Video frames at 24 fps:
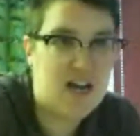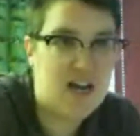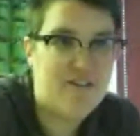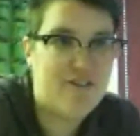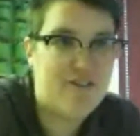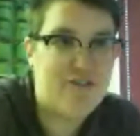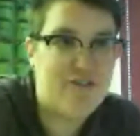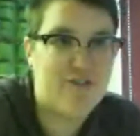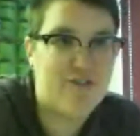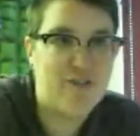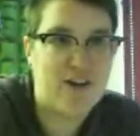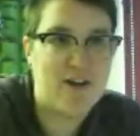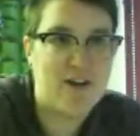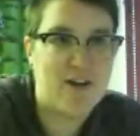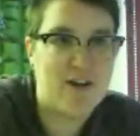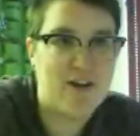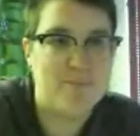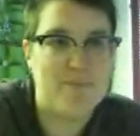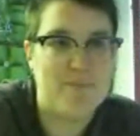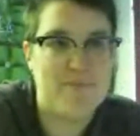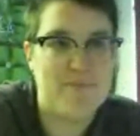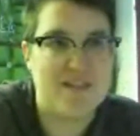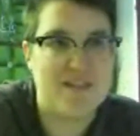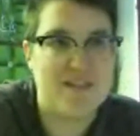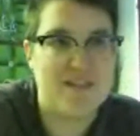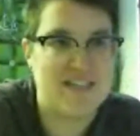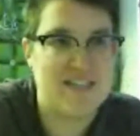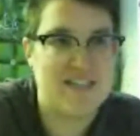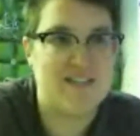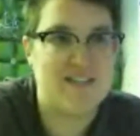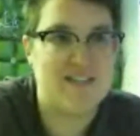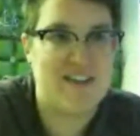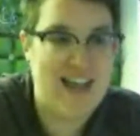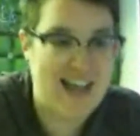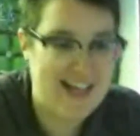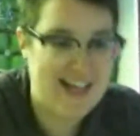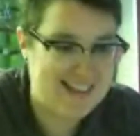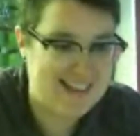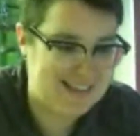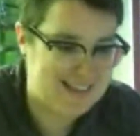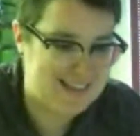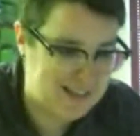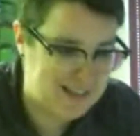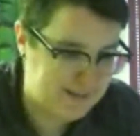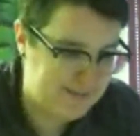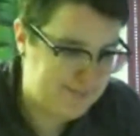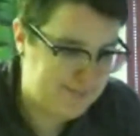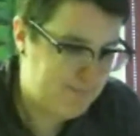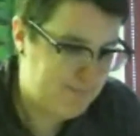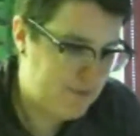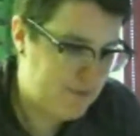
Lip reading: from the Sea of Galilee.